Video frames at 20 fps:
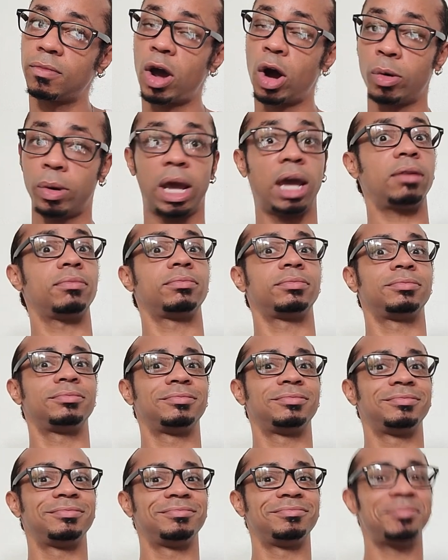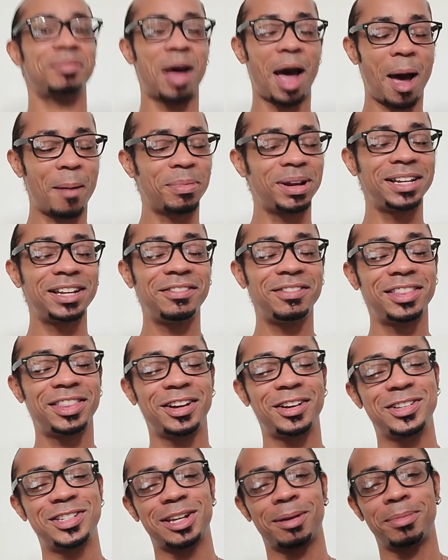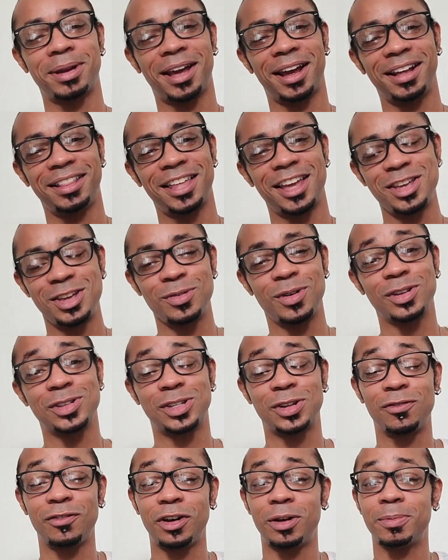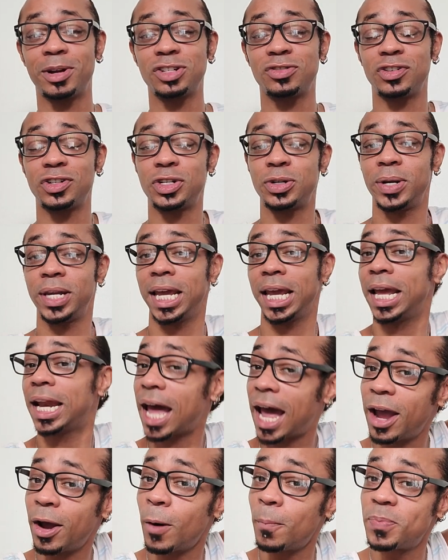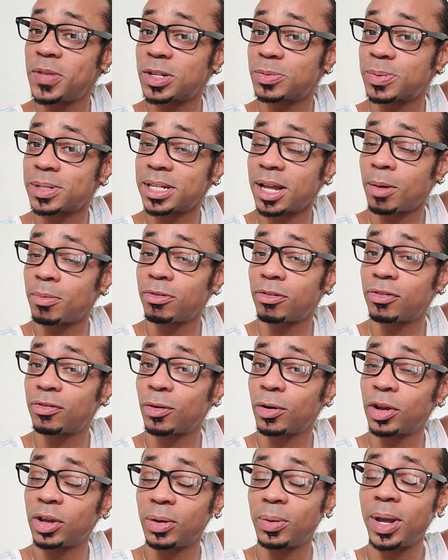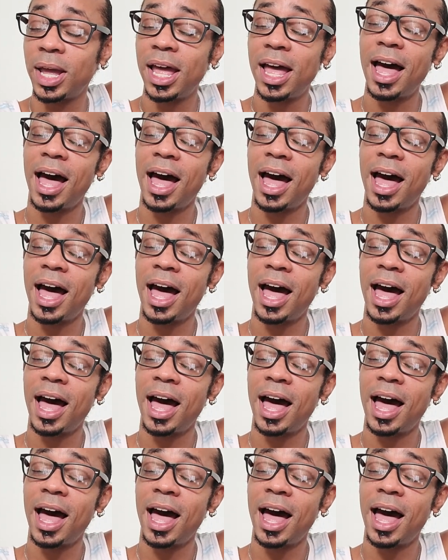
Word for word: Okay, I'm going to leave it there, Gemini. Thank you all so very much for tuning in. I hope this was helpful for you.